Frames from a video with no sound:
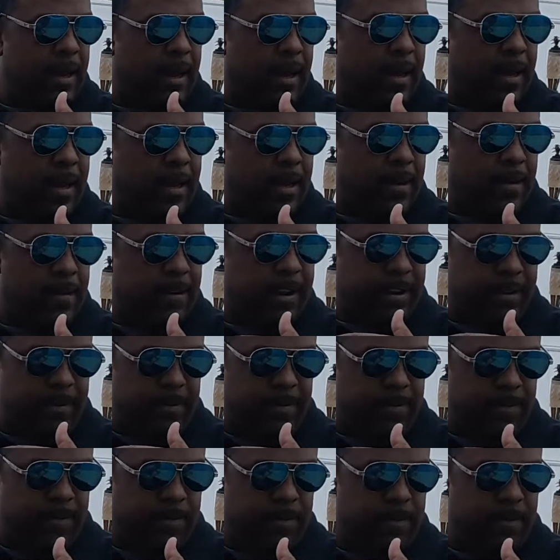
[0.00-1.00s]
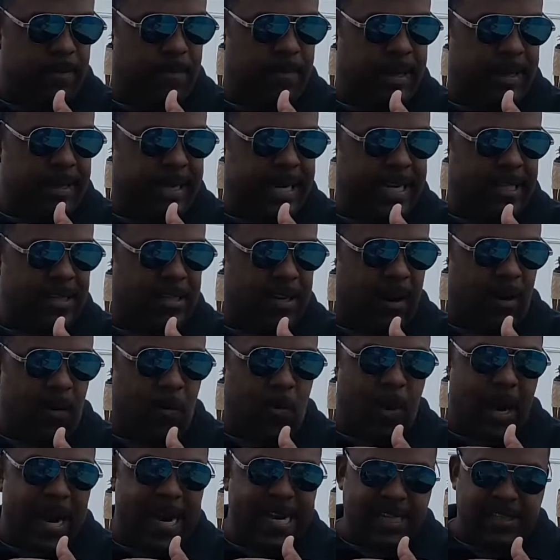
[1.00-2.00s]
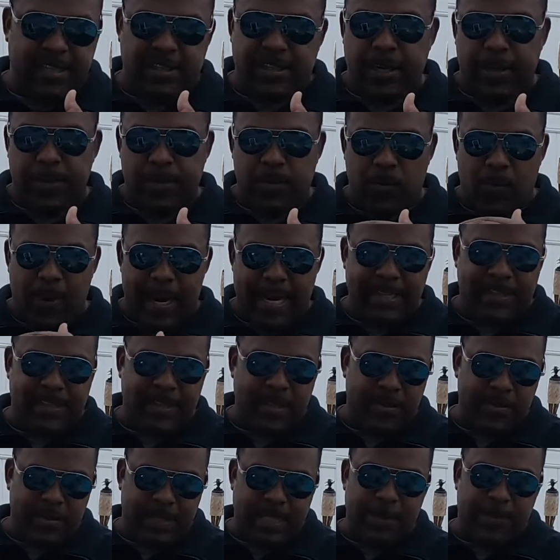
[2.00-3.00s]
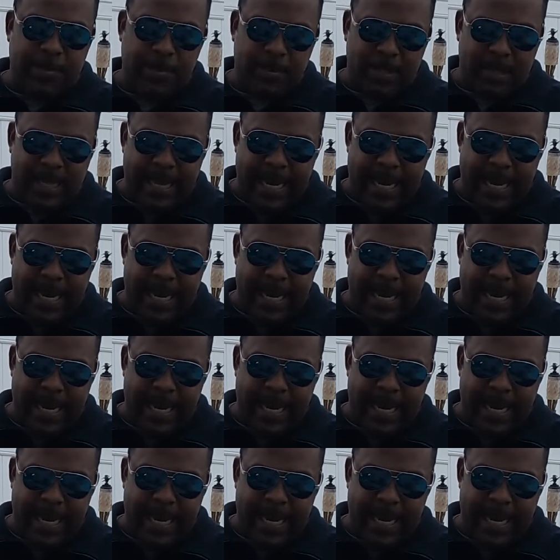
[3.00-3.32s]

I think it's called Whitestone tempered